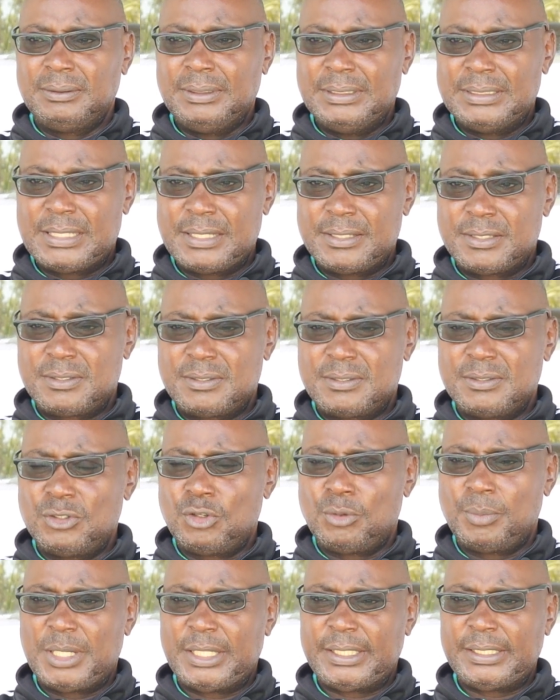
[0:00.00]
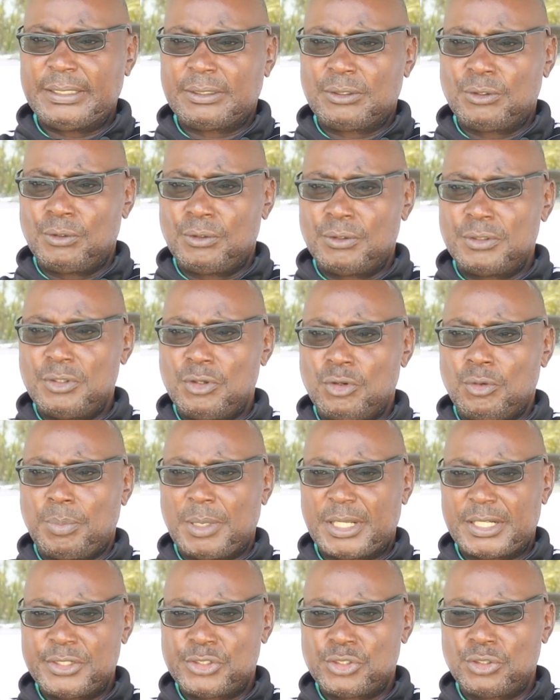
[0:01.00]
It is normally called
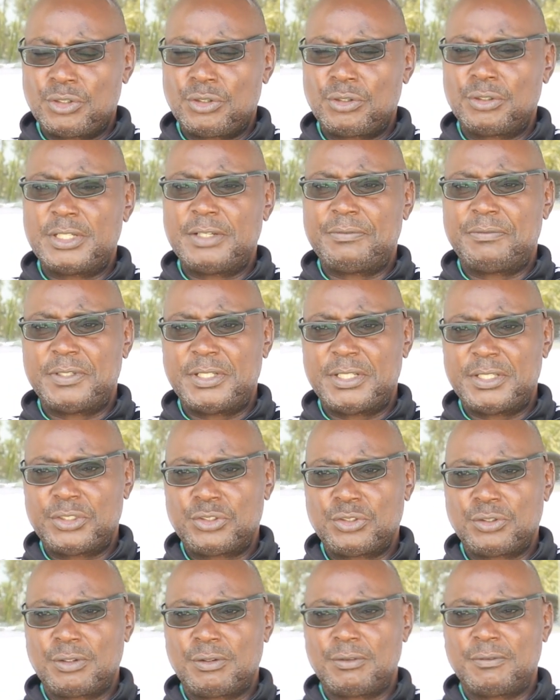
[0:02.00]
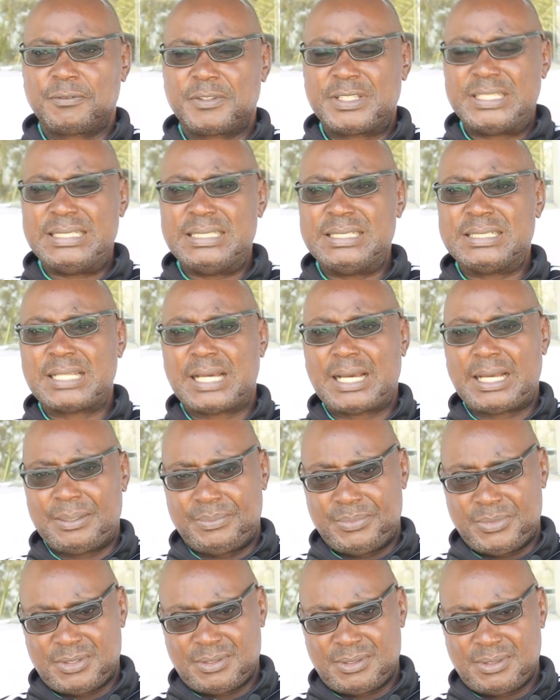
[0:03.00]
operational definition of key
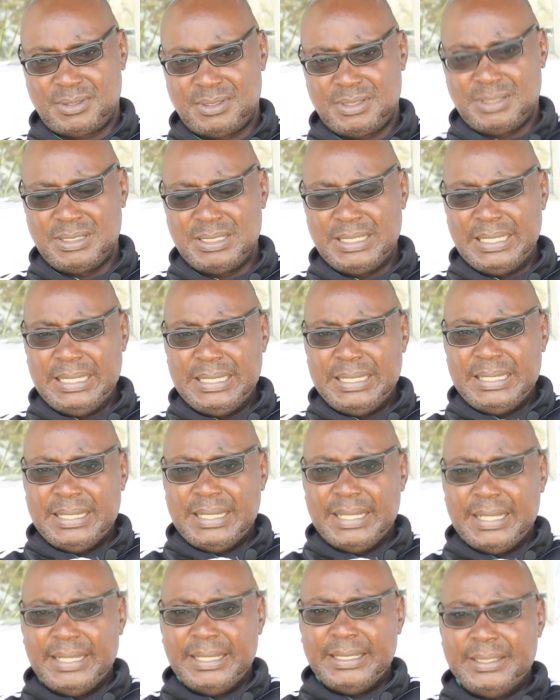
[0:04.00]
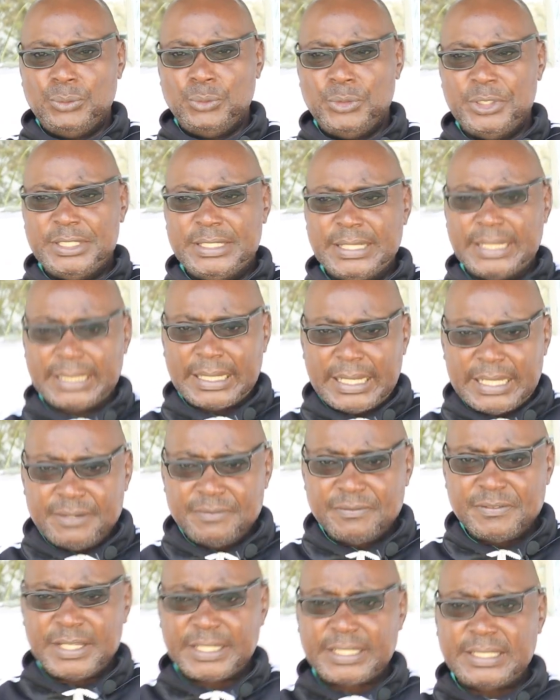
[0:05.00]
terms. And we
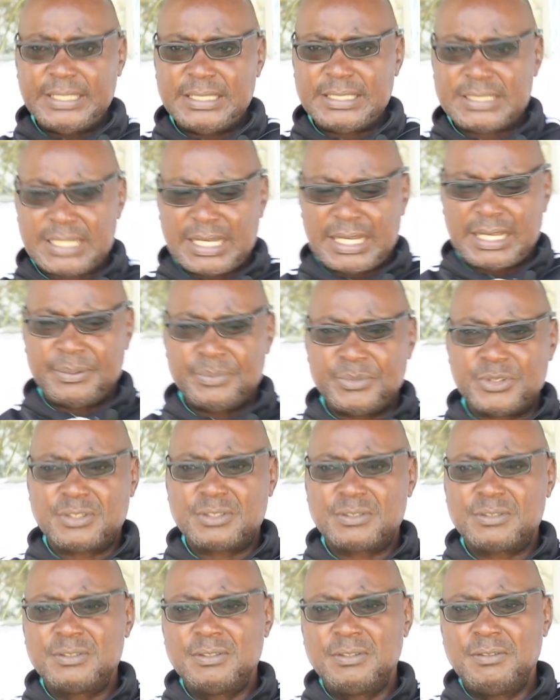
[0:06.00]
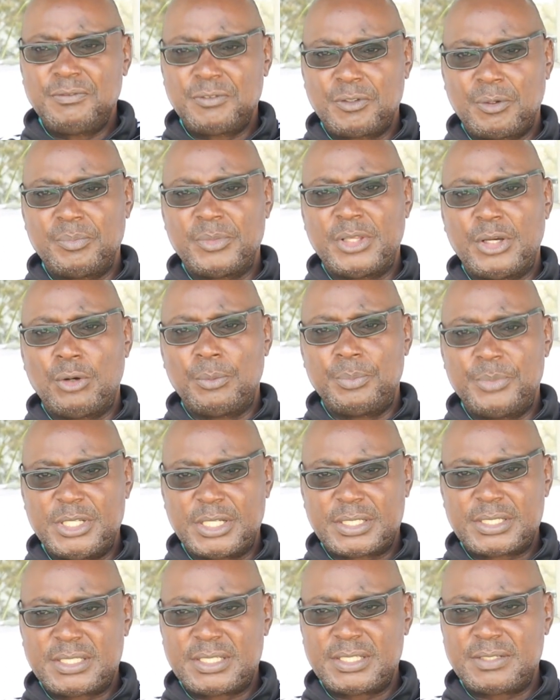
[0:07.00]
derive the key terms from the
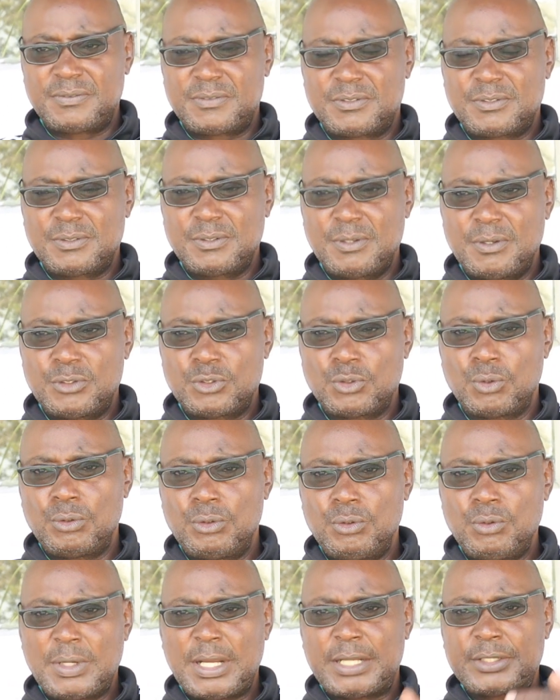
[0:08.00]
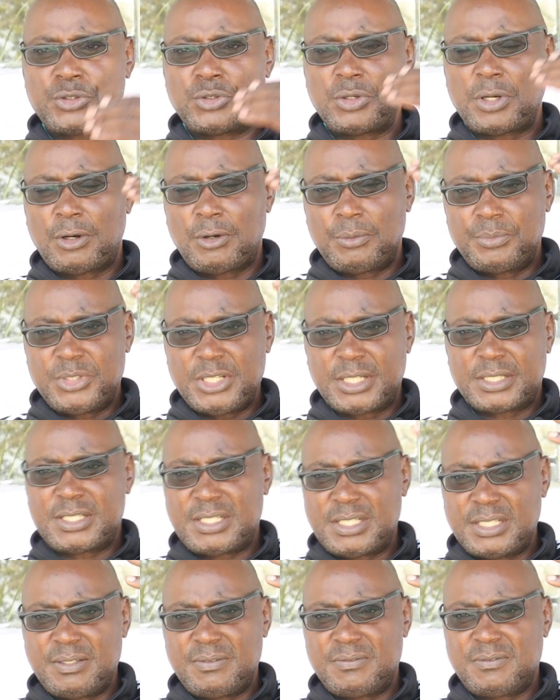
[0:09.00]
objectives. So look at your
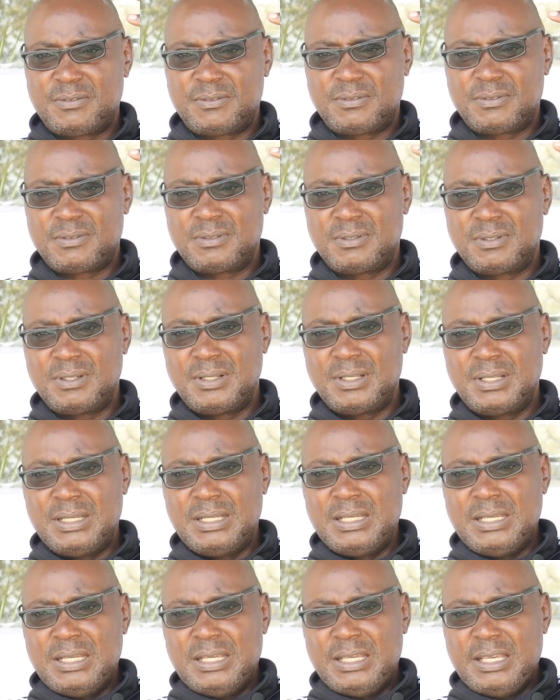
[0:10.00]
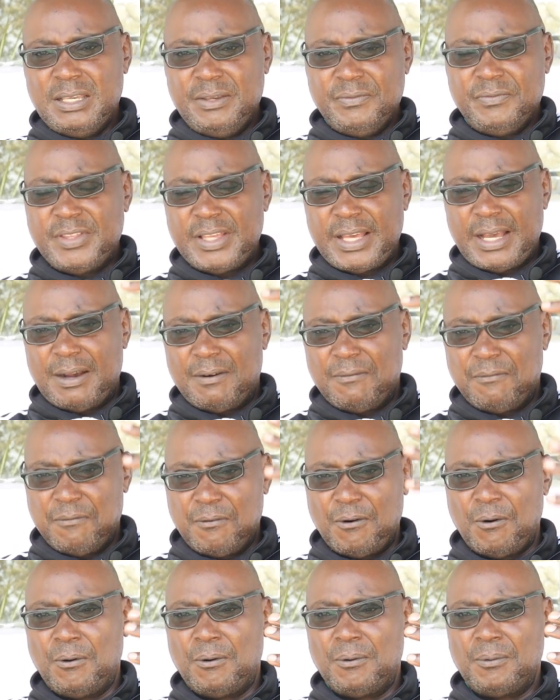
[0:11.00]
objectives. If there are
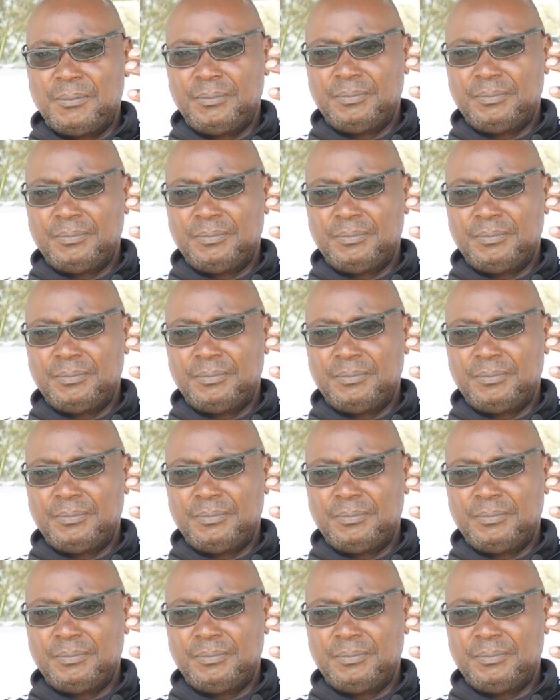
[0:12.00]
4,